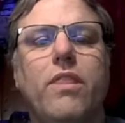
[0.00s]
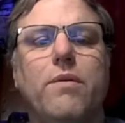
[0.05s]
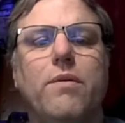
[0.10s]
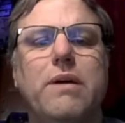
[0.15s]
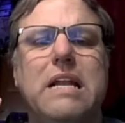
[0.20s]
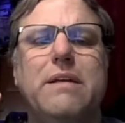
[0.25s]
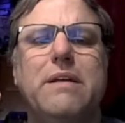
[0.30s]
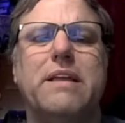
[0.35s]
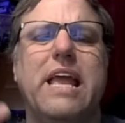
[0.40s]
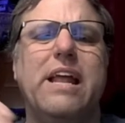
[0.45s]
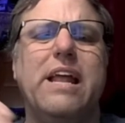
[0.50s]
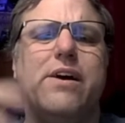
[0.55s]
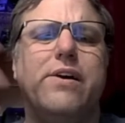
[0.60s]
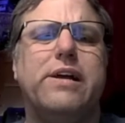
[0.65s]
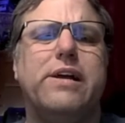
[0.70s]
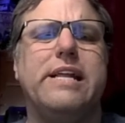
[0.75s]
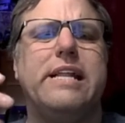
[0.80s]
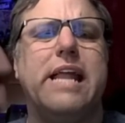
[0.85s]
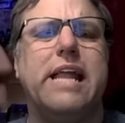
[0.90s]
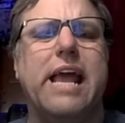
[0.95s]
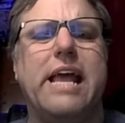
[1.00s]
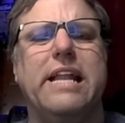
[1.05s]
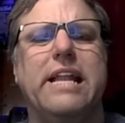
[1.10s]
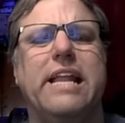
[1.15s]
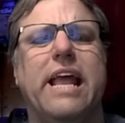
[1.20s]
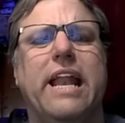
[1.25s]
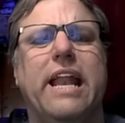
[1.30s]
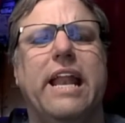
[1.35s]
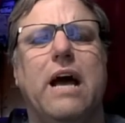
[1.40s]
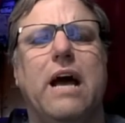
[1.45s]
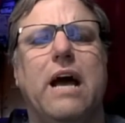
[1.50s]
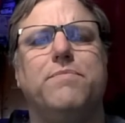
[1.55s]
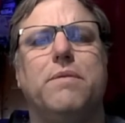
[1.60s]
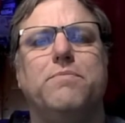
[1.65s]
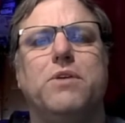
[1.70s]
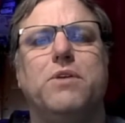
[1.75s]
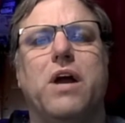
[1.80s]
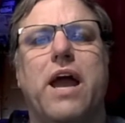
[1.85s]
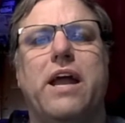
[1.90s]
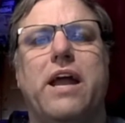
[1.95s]
And again, it helped
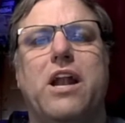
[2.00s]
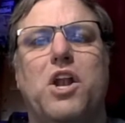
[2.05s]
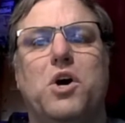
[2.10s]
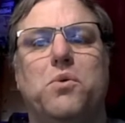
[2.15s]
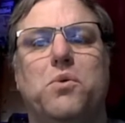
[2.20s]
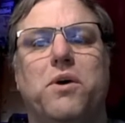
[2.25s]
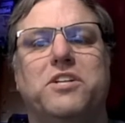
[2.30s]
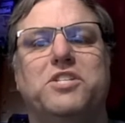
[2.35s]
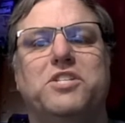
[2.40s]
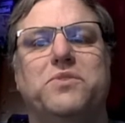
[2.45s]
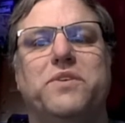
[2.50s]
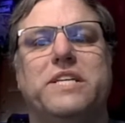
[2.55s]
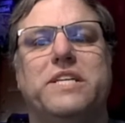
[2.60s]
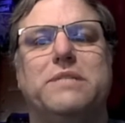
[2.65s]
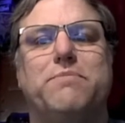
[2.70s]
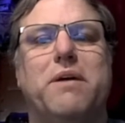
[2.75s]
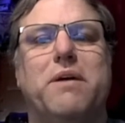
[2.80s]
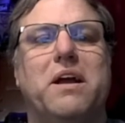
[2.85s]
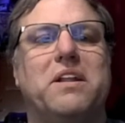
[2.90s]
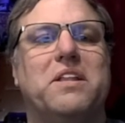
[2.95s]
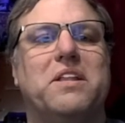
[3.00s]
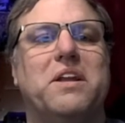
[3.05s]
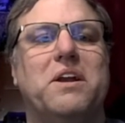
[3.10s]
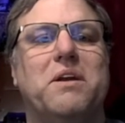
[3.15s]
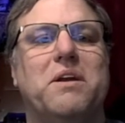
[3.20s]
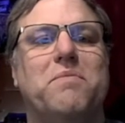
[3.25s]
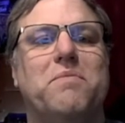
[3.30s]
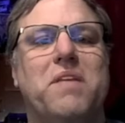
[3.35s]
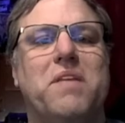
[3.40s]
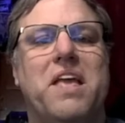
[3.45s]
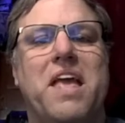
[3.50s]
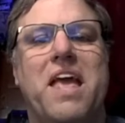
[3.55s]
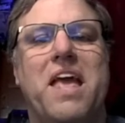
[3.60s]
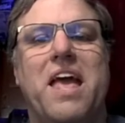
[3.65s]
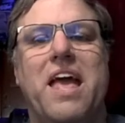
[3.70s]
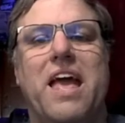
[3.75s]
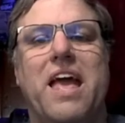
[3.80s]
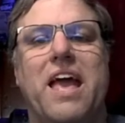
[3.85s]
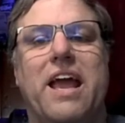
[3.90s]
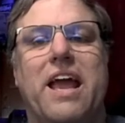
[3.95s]
them to kind of know what to expect there.
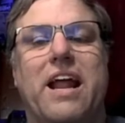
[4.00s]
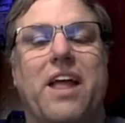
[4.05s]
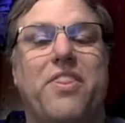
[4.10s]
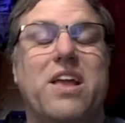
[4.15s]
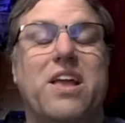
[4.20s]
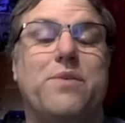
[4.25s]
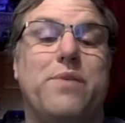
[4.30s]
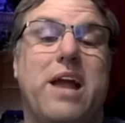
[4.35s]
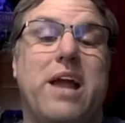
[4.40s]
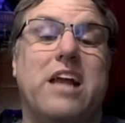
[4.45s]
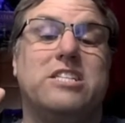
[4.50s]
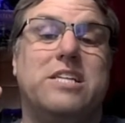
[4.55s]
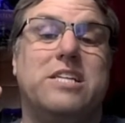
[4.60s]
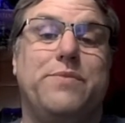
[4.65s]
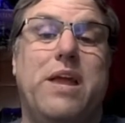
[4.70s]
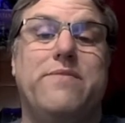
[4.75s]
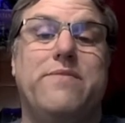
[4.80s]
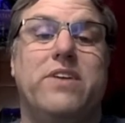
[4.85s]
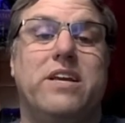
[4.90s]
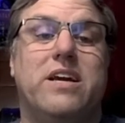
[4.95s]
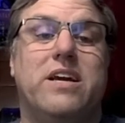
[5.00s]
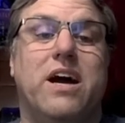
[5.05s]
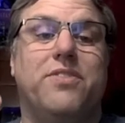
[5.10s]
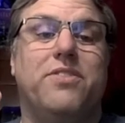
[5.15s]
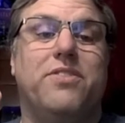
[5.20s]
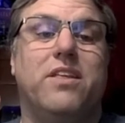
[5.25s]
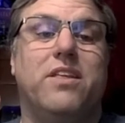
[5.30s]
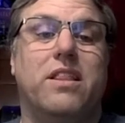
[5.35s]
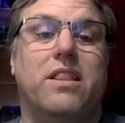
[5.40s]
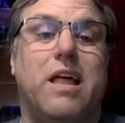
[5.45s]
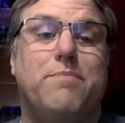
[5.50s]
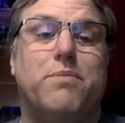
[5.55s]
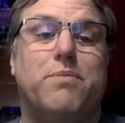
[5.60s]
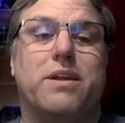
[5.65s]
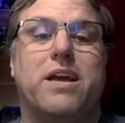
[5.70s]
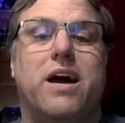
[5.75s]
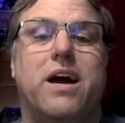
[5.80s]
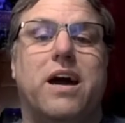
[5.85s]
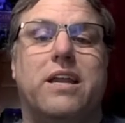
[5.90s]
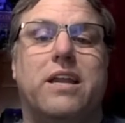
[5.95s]
And I think we even cut the
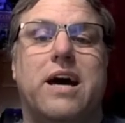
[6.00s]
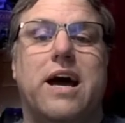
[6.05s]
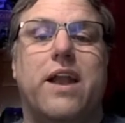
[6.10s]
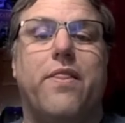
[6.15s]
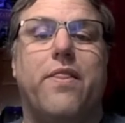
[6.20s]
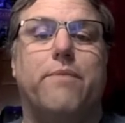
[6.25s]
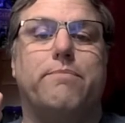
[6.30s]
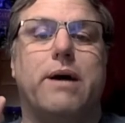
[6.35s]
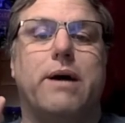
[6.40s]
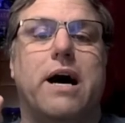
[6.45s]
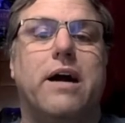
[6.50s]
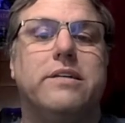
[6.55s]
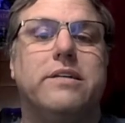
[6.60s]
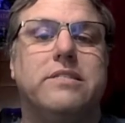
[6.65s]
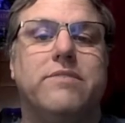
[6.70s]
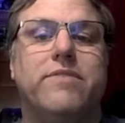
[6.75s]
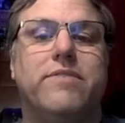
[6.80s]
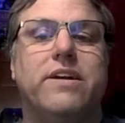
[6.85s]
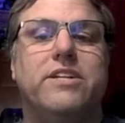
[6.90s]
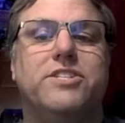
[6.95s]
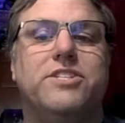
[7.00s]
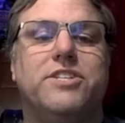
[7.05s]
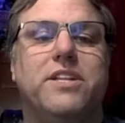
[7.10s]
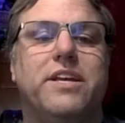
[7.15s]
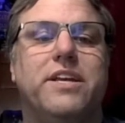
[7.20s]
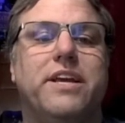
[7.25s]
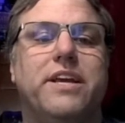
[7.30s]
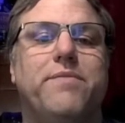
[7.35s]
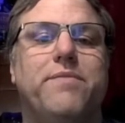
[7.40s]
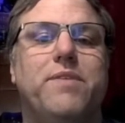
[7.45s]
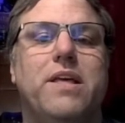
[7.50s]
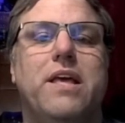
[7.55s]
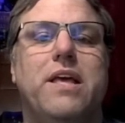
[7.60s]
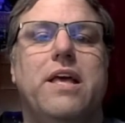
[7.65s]
leprechaun out of the box eventually.